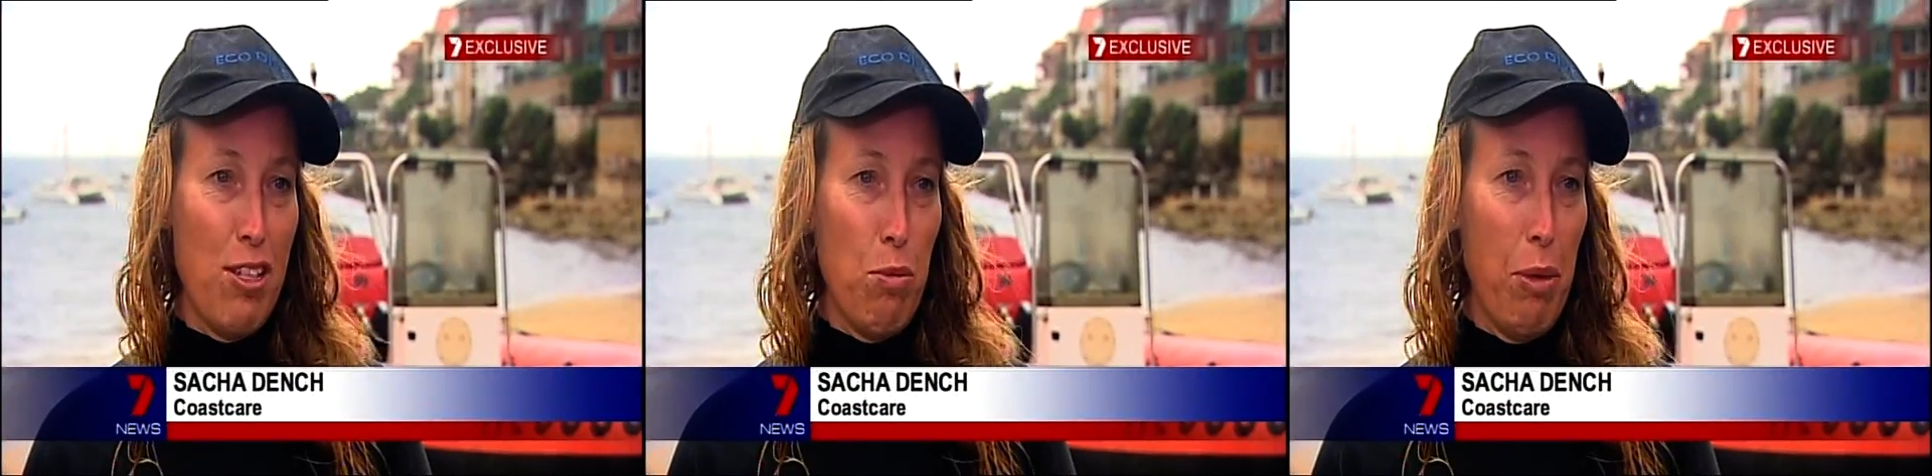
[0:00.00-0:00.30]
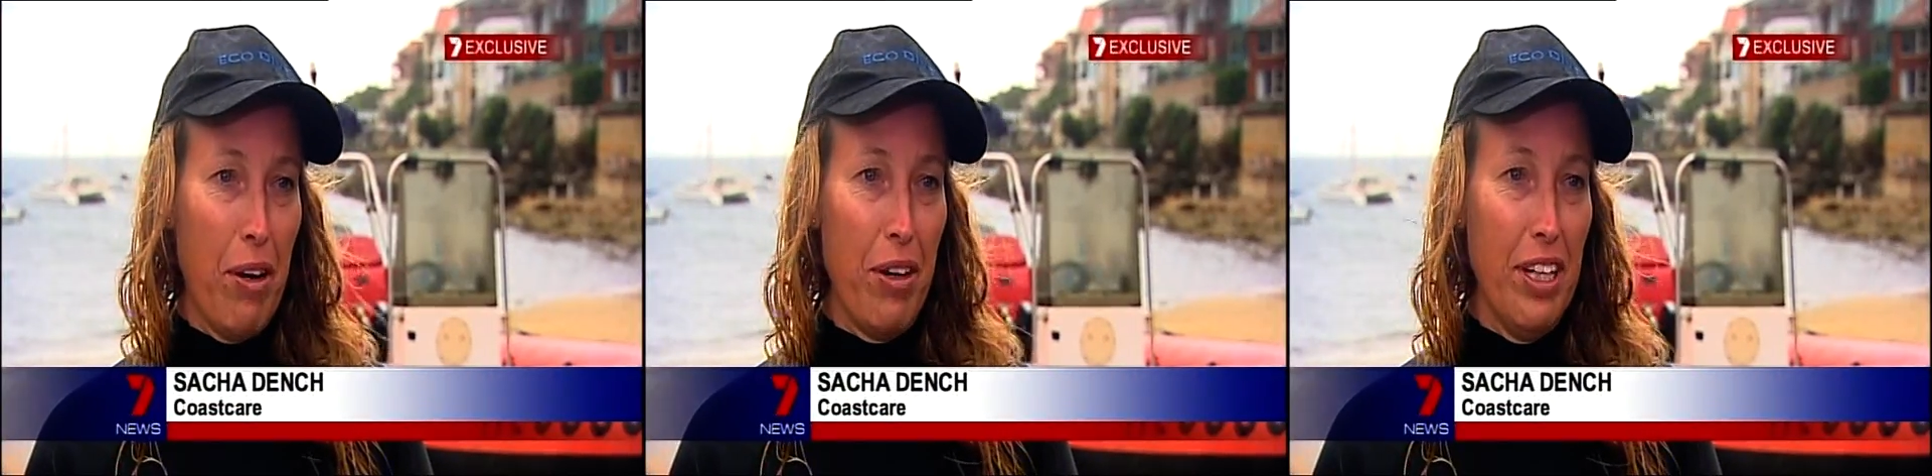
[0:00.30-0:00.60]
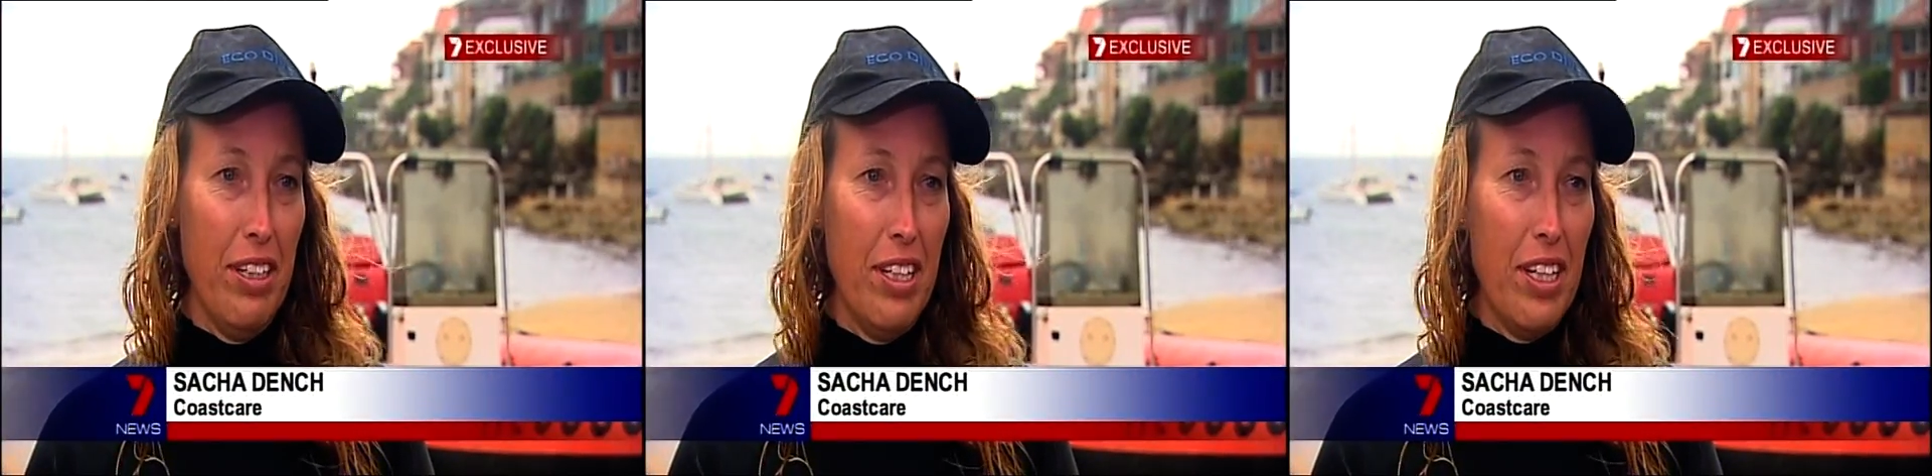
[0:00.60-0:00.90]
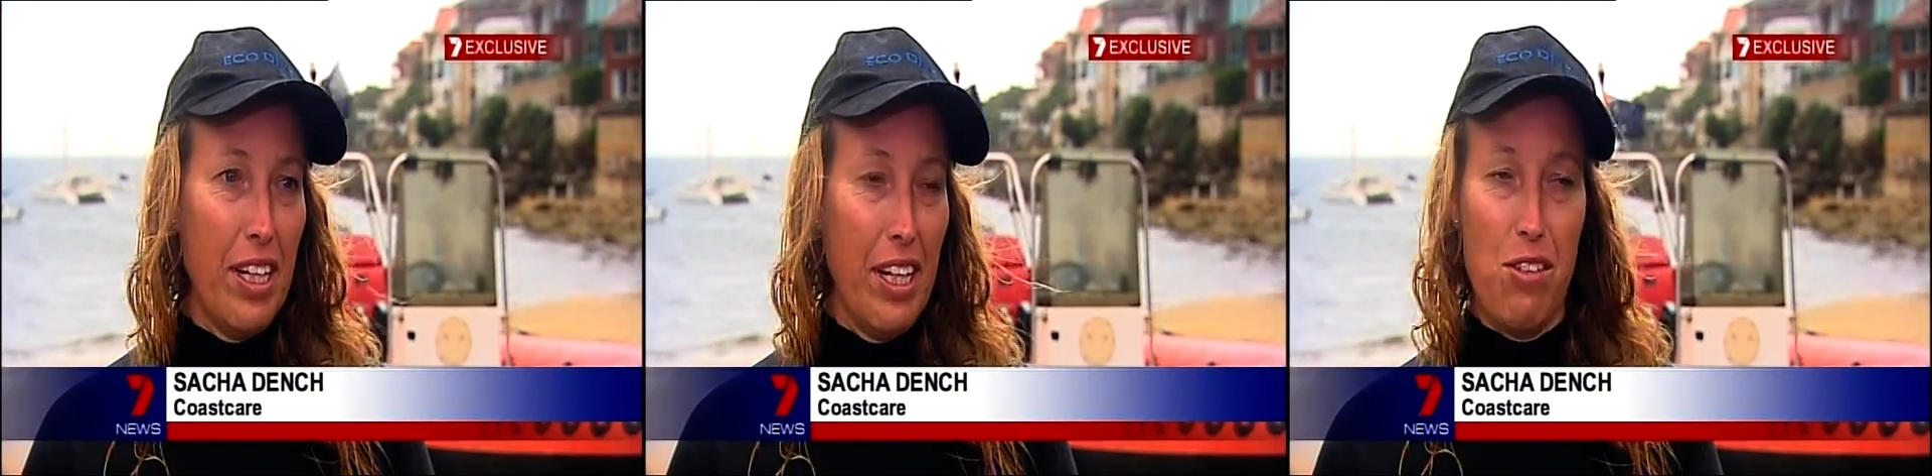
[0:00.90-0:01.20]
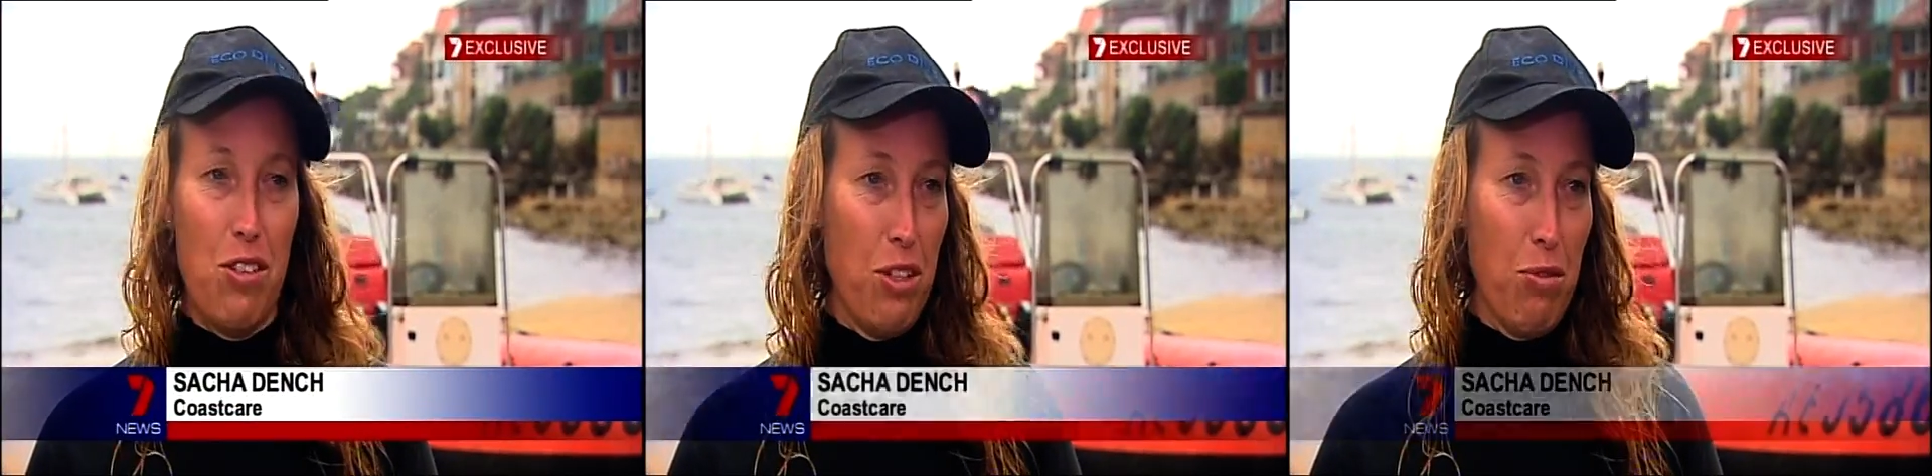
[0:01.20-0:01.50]
as a barrier uh,
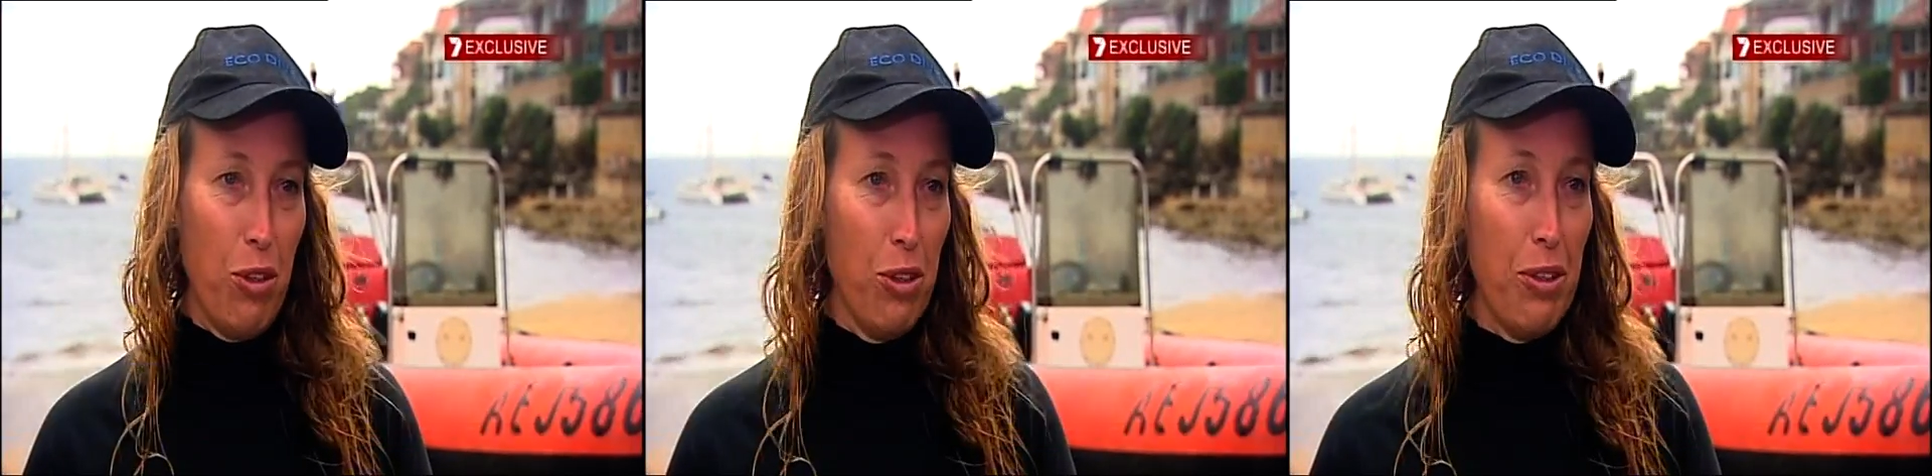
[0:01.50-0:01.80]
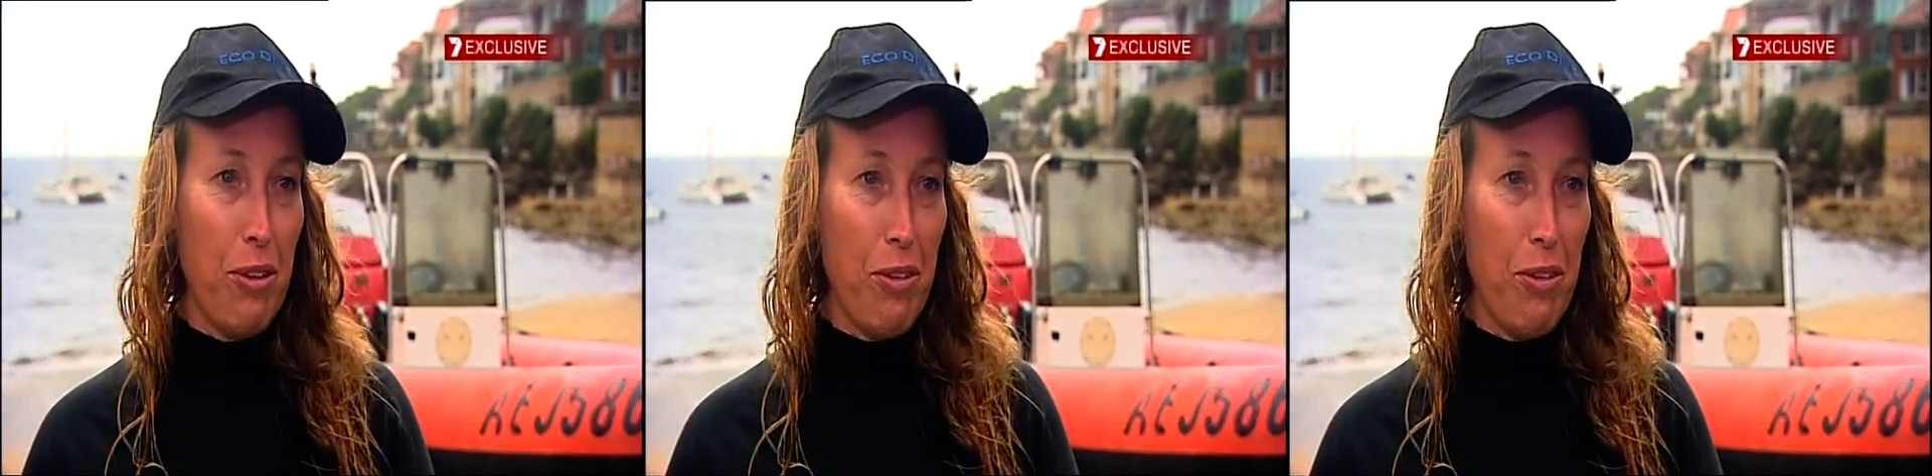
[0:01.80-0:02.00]
is just wrong.